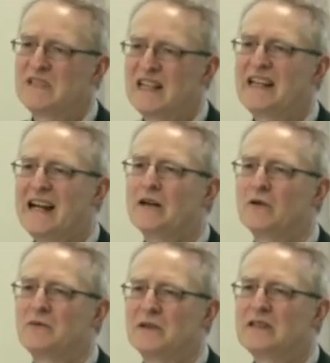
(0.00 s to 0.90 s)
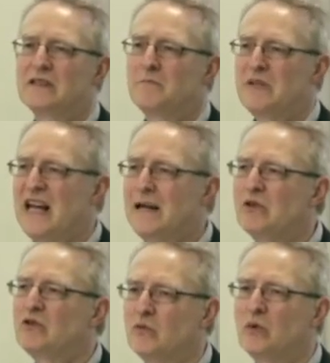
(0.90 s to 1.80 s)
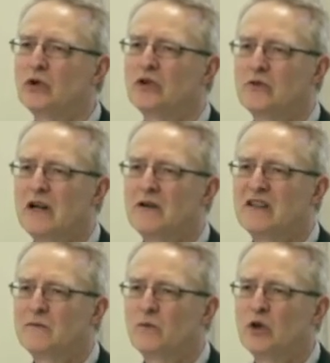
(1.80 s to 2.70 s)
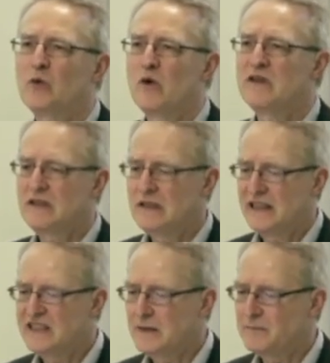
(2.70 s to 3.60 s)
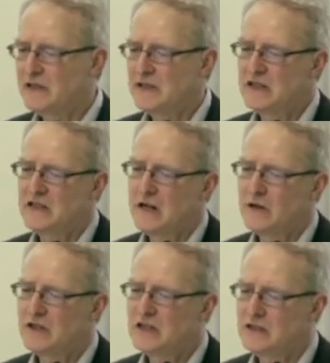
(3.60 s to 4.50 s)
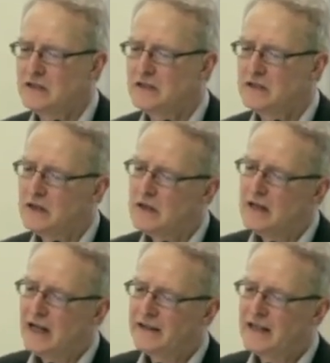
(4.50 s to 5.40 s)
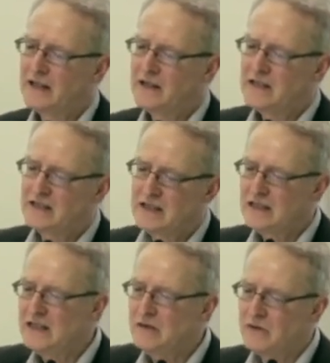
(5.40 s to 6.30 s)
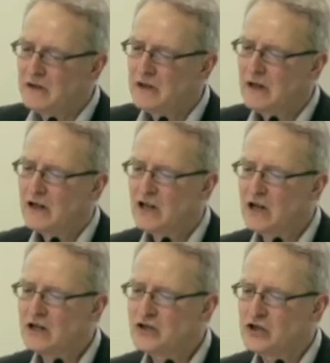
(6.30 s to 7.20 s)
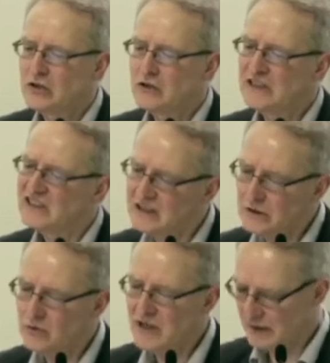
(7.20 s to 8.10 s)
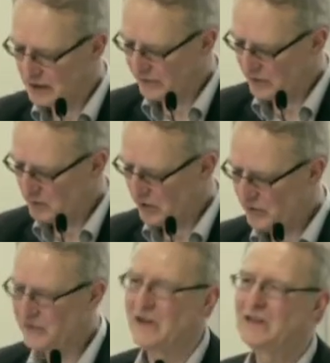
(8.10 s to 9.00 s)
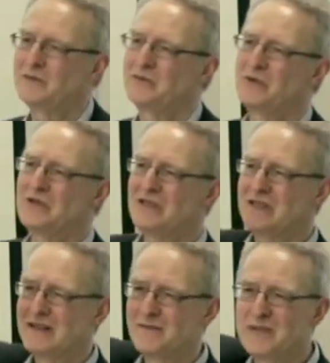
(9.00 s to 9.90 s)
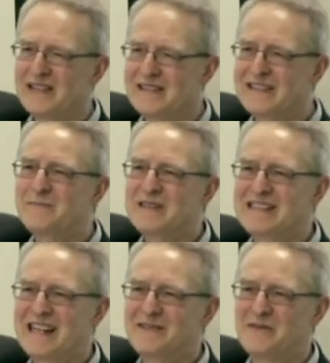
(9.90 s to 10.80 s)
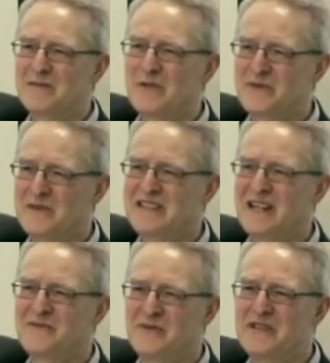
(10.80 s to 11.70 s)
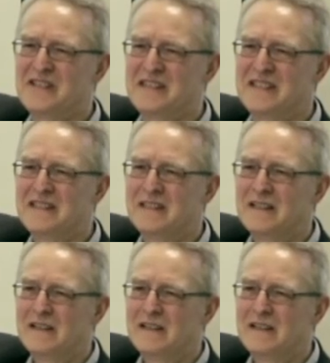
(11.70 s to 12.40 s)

take care of it and be able to work around it and work with it and accept that this is how it is. And then there is the even larger and still rather different profile, of course, Pink therapy stands very much for diversity.